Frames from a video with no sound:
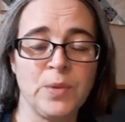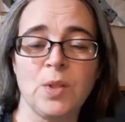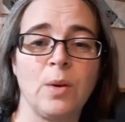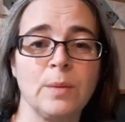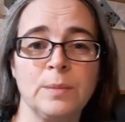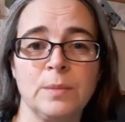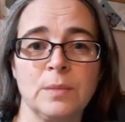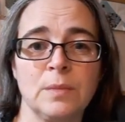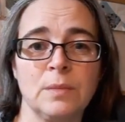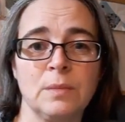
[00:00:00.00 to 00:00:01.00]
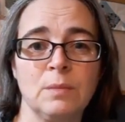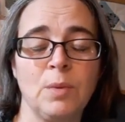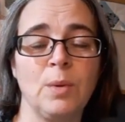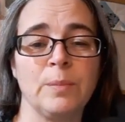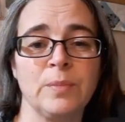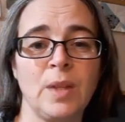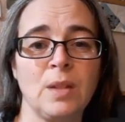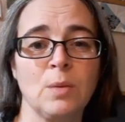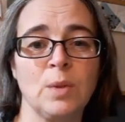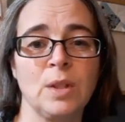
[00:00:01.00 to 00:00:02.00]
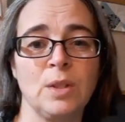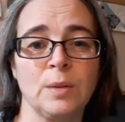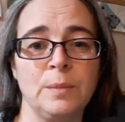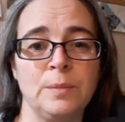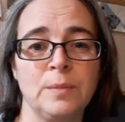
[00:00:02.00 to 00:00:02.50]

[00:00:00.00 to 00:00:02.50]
So boom, that's what we're going to do.